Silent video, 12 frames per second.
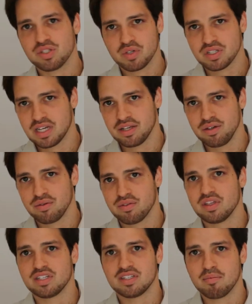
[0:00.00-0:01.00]
will tell you
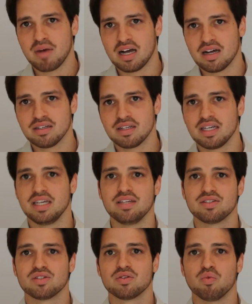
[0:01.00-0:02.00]
that demand
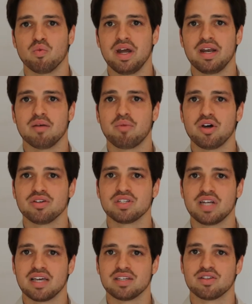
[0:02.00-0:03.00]
is when a person
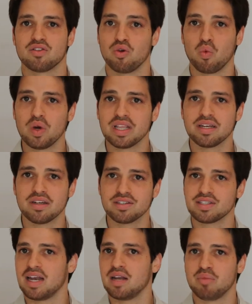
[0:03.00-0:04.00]
has the willingness
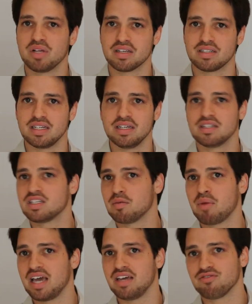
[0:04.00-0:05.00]
and ability to
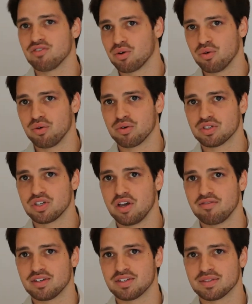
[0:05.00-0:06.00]
pay for a good or
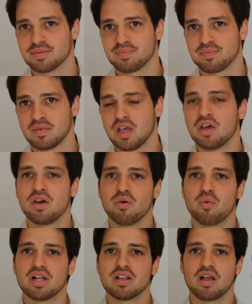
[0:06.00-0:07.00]
service.
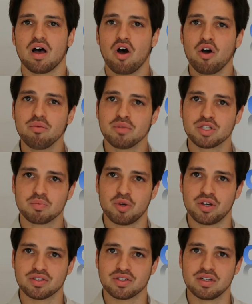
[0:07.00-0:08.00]
Well, a homeless
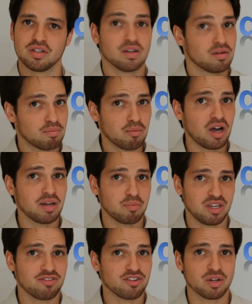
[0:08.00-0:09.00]
person might
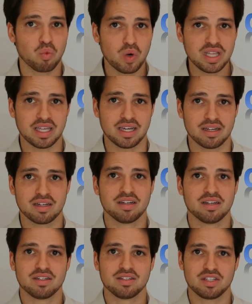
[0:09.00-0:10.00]
be very willing
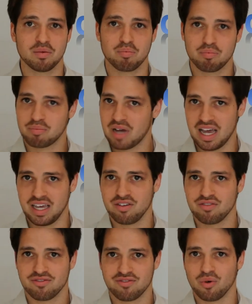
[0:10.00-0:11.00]
to pay
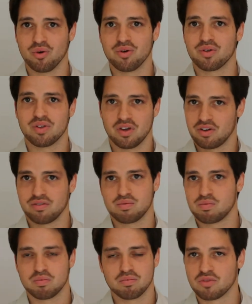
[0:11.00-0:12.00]
for
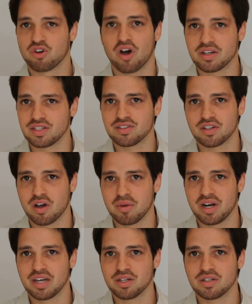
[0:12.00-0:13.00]
crisis
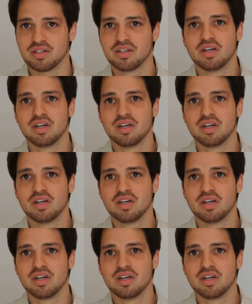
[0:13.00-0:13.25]
accommodation,